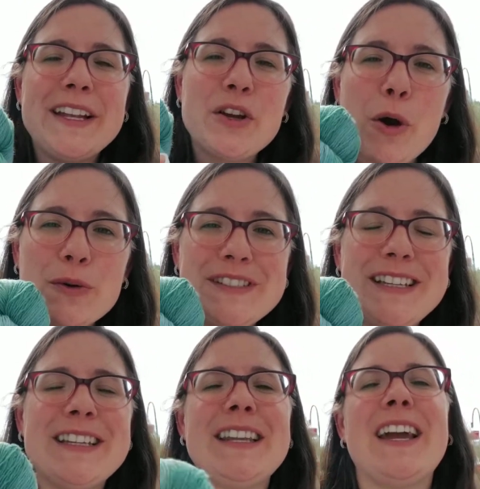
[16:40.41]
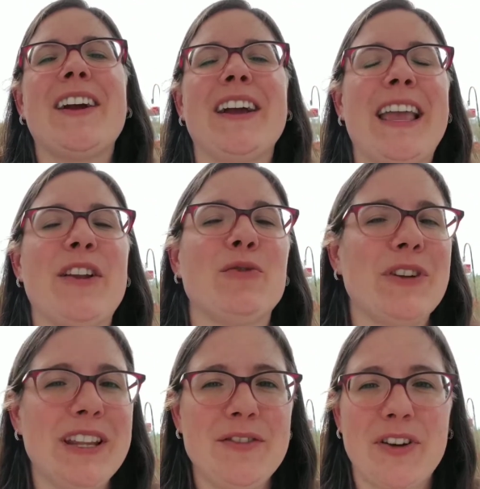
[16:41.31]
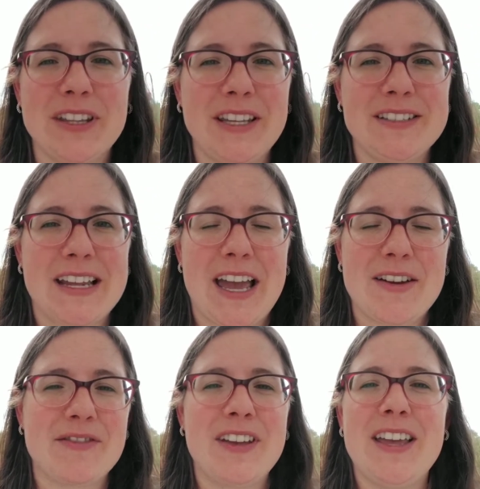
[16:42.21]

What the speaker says: and cozy in there. Again, really friendly staff.